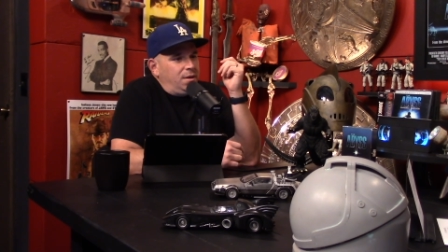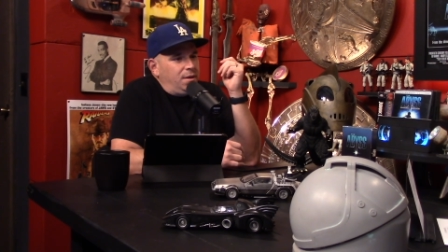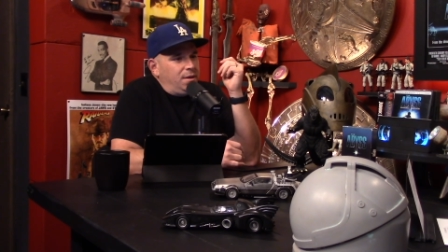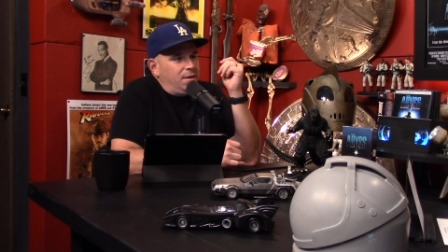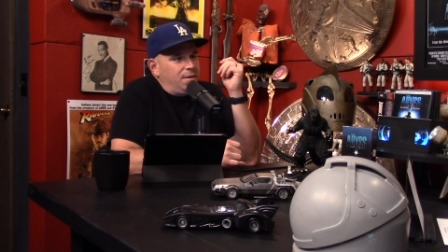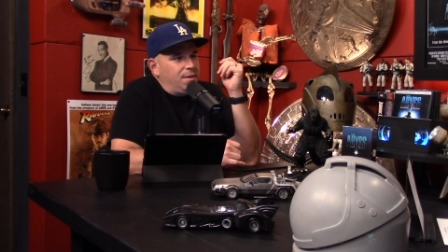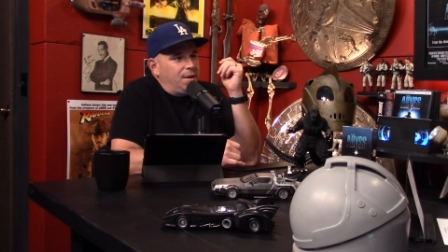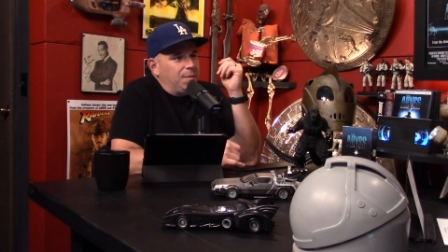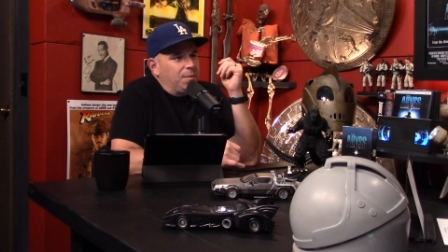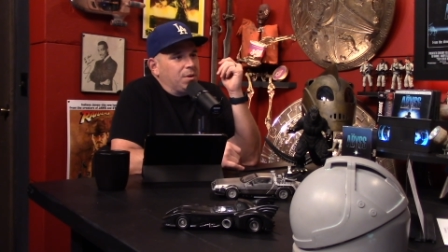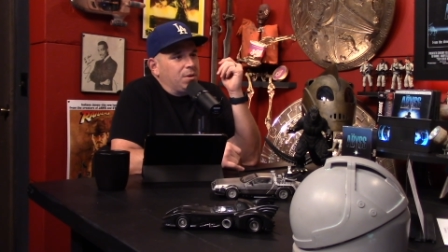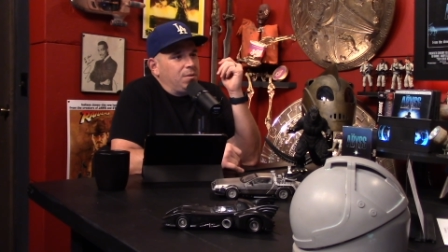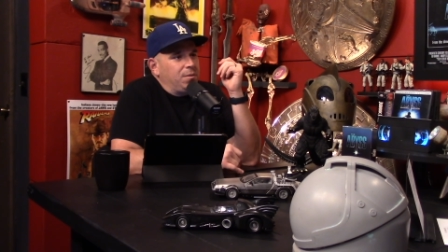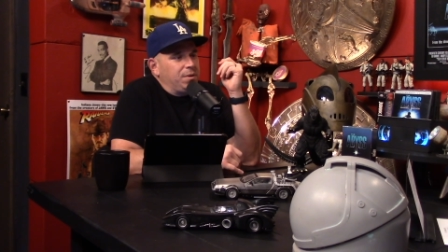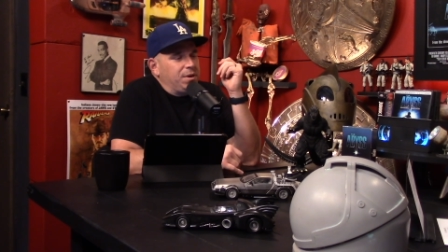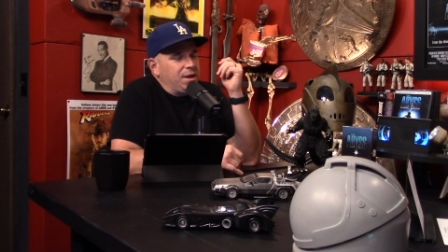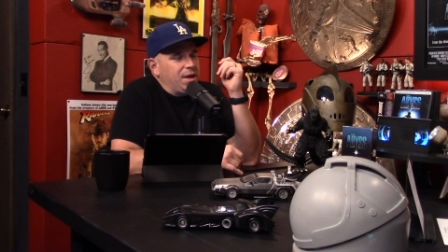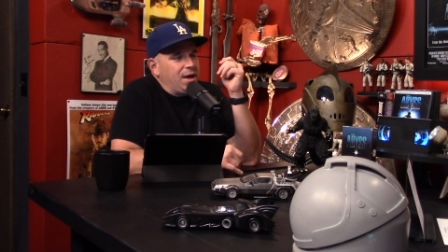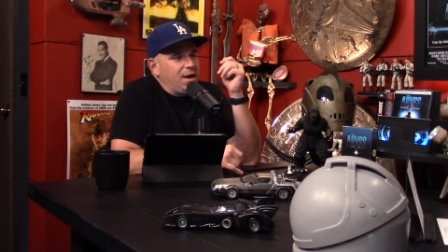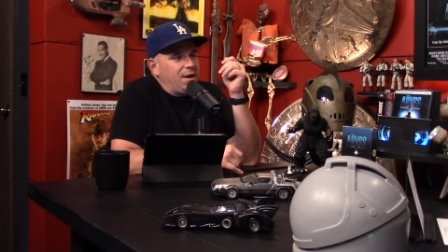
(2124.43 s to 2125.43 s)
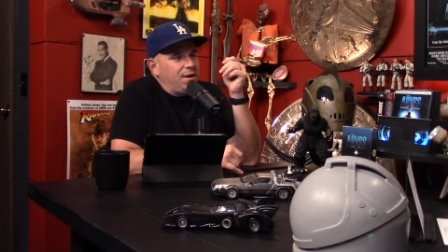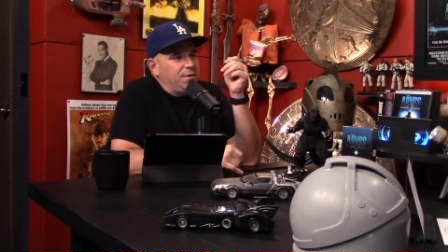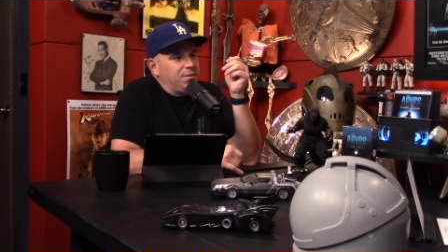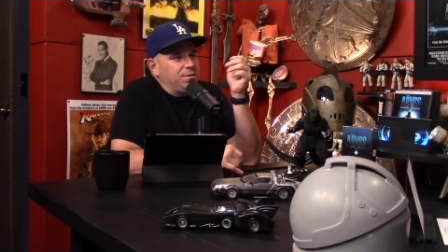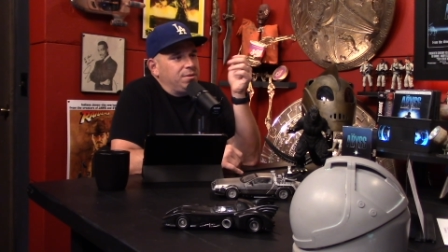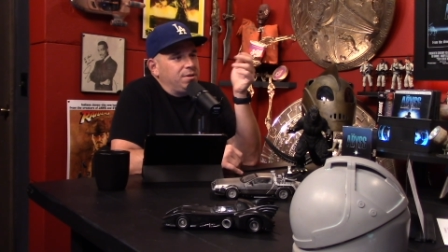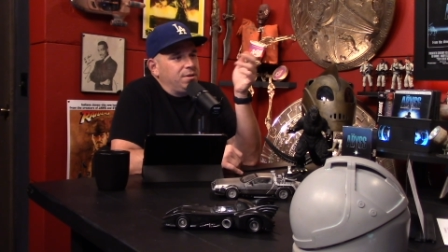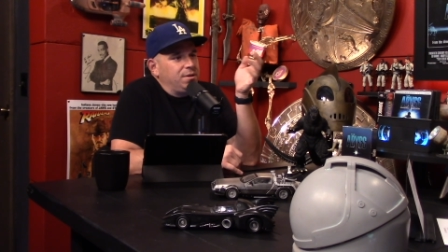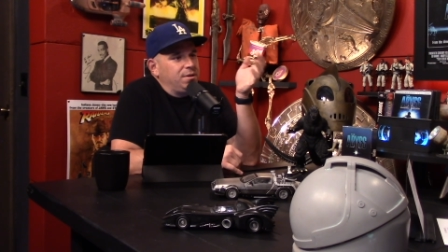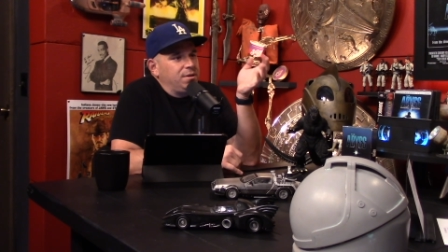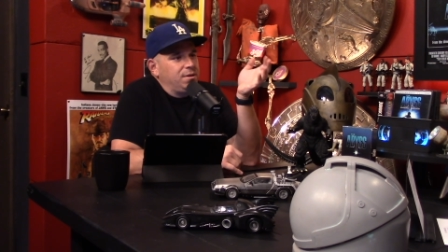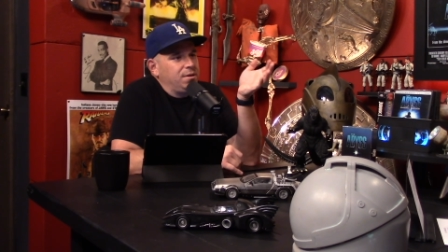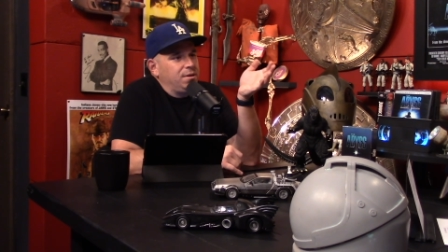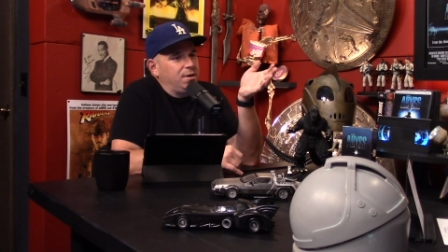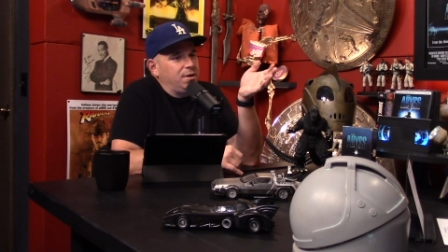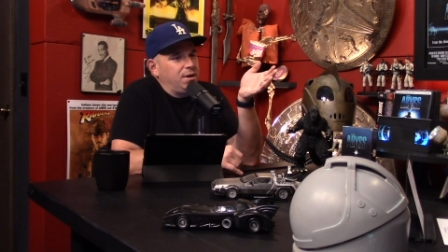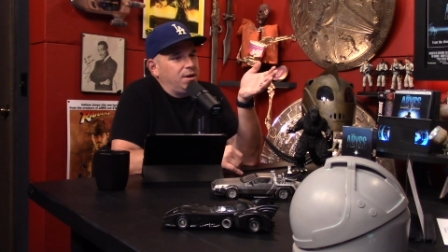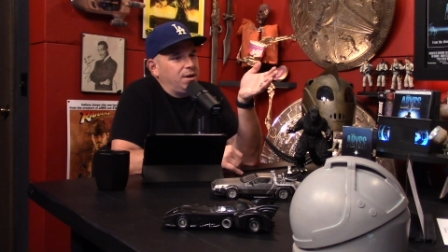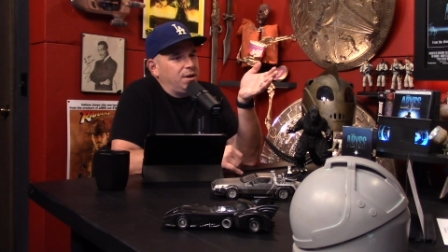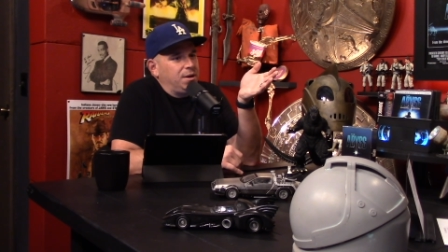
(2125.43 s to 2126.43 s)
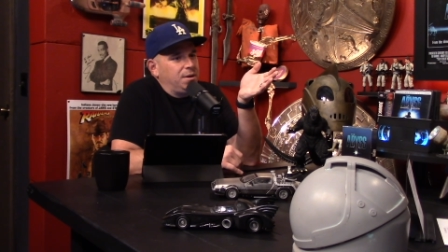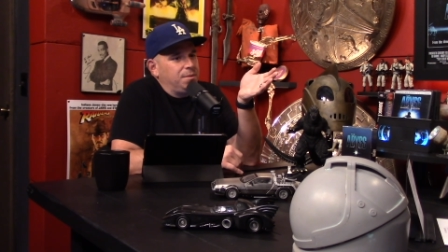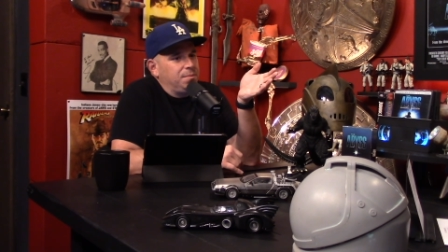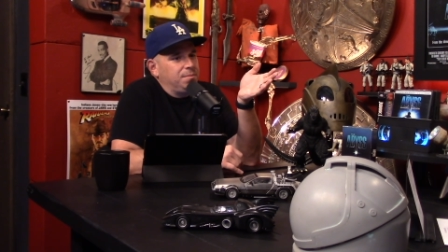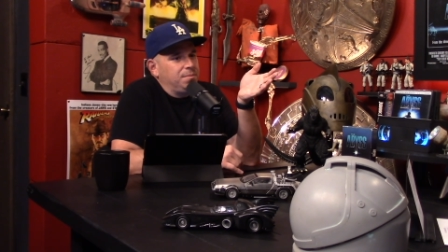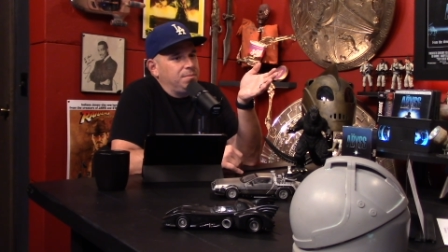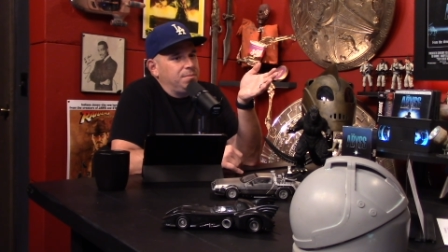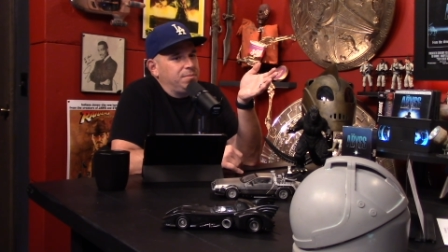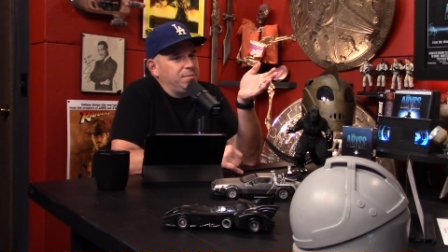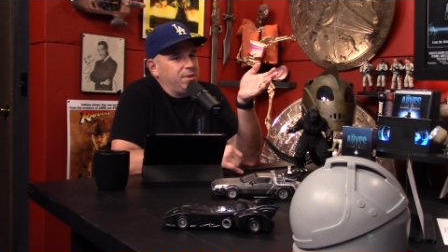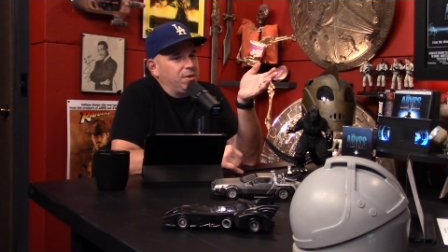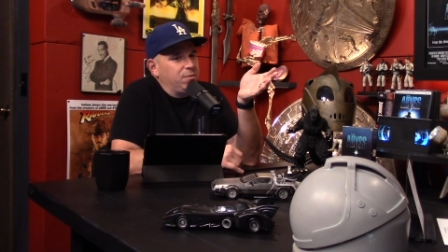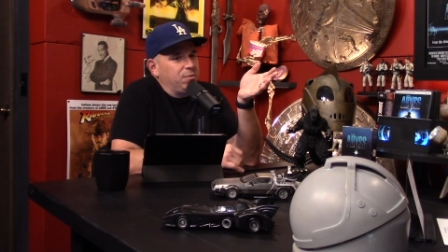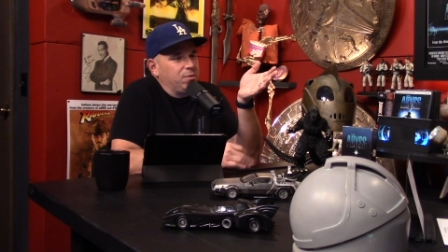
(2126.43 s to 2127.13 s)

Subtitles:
that were going down, that